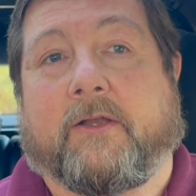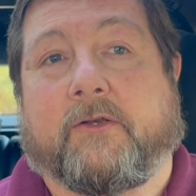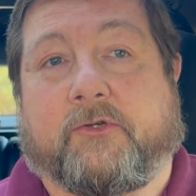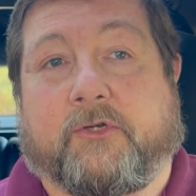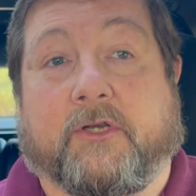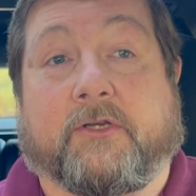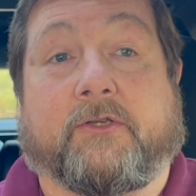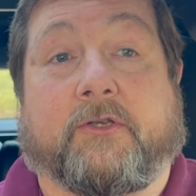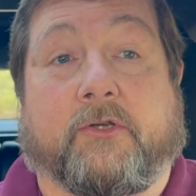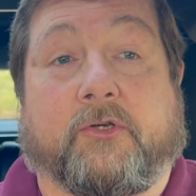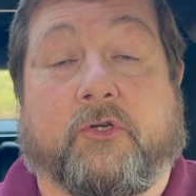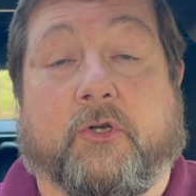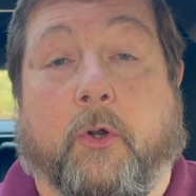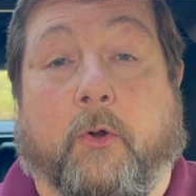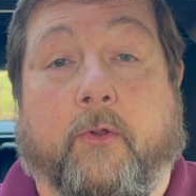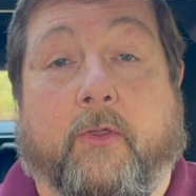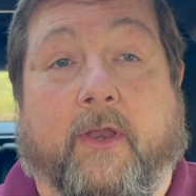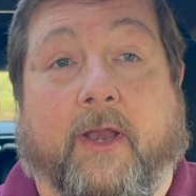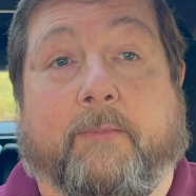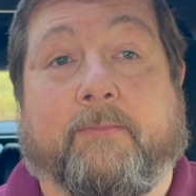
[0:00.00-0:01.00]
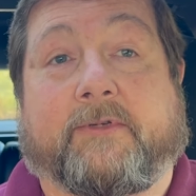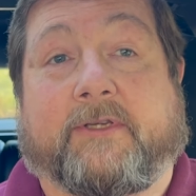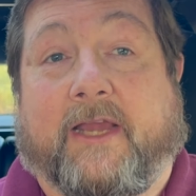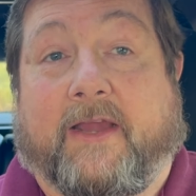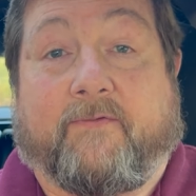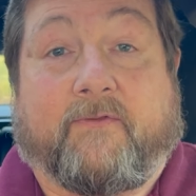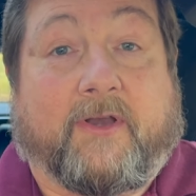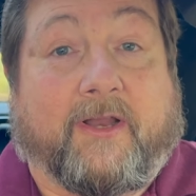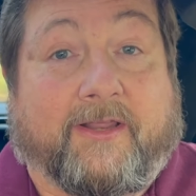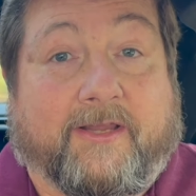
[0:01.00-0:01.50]
just to show you that I'm
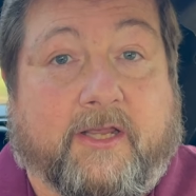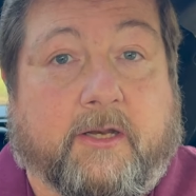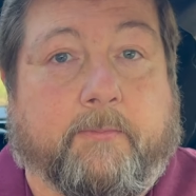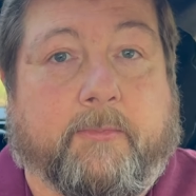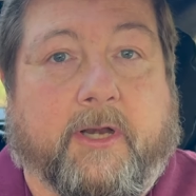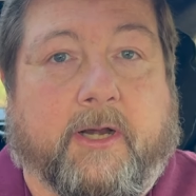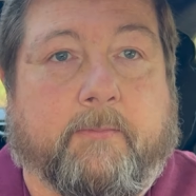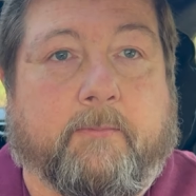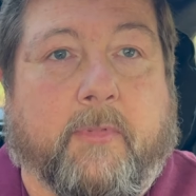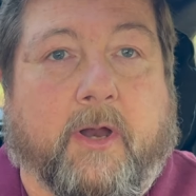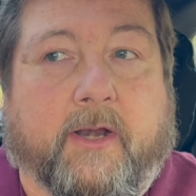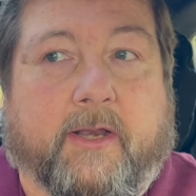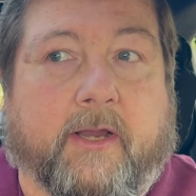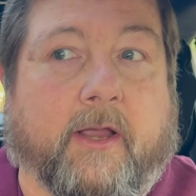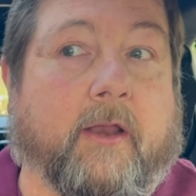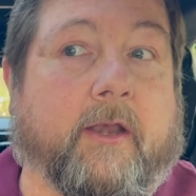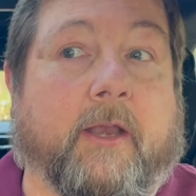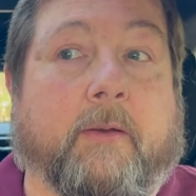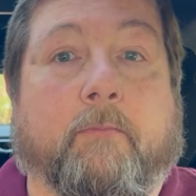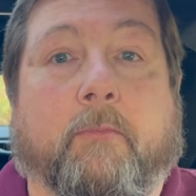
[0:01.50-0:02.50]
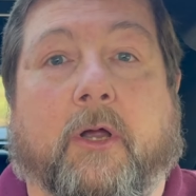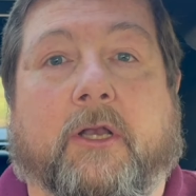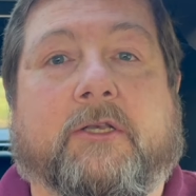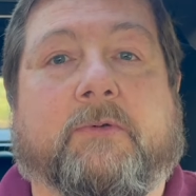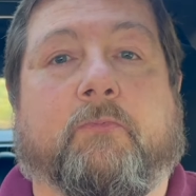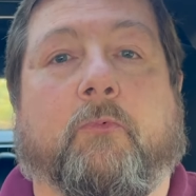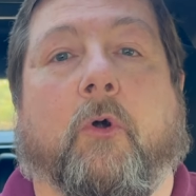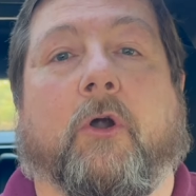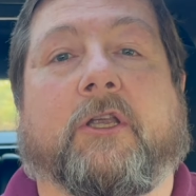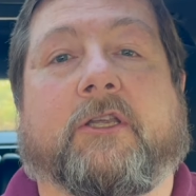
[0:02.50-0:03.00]
saving a little bit of money on a
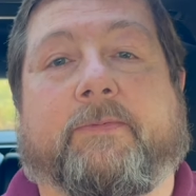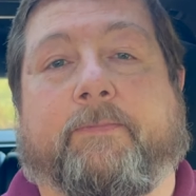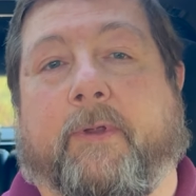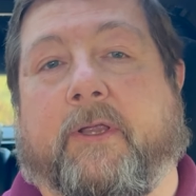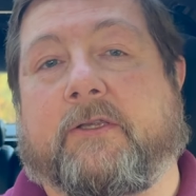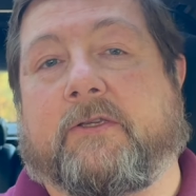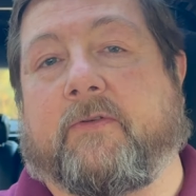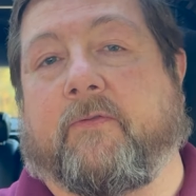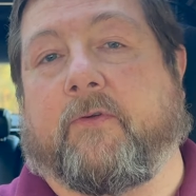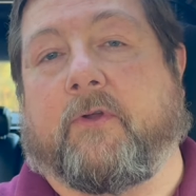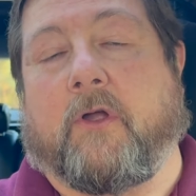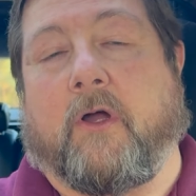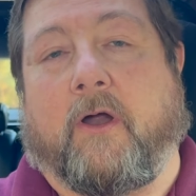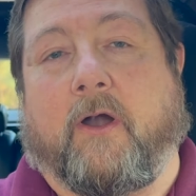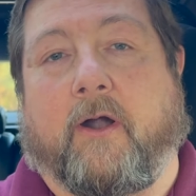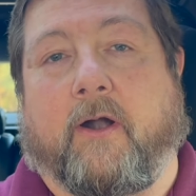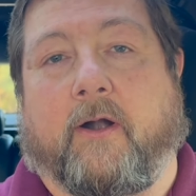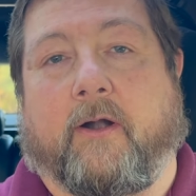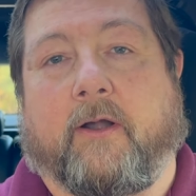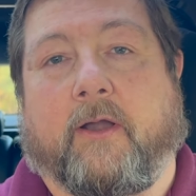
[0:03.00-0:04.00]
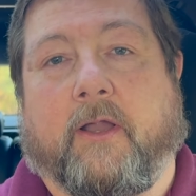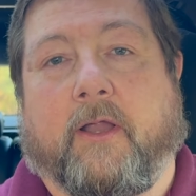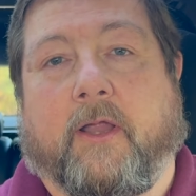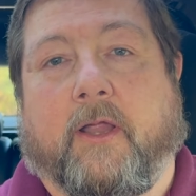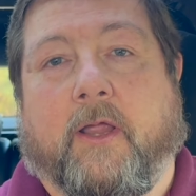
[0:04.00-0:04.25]
much more expensive car.